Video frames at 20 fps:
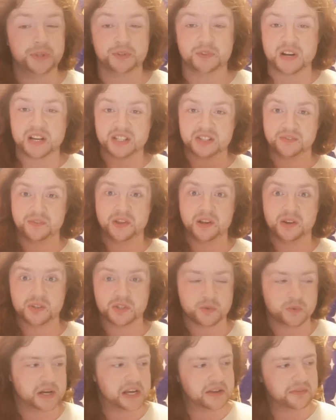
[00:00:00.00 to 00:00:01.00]
to put the rest of
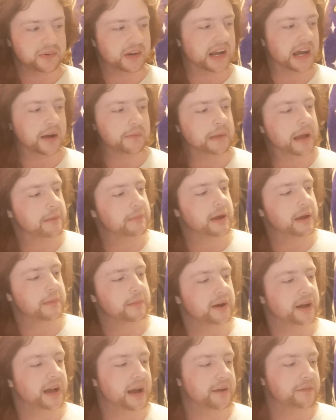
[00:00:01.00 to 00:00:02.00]
those away for now. Maybe I
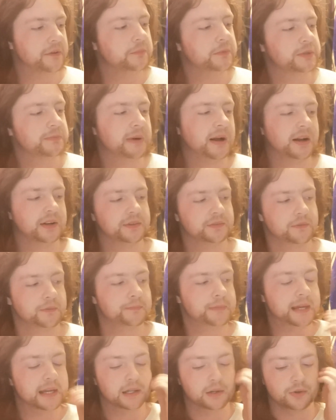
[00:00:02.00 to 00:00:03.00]
might have them as part of a
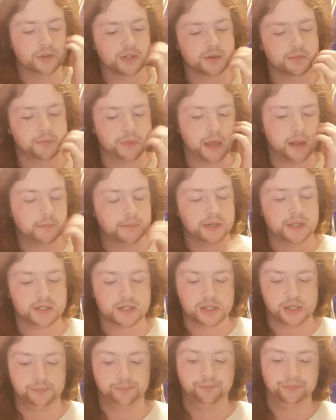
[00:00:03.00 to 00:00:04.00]
meal or something, but,
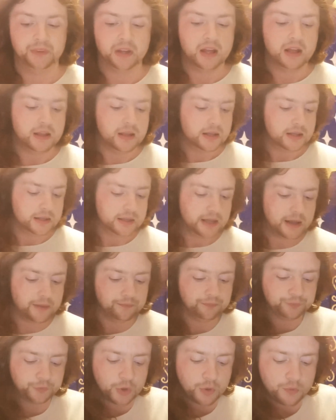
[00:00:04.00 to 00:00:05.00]
yeah,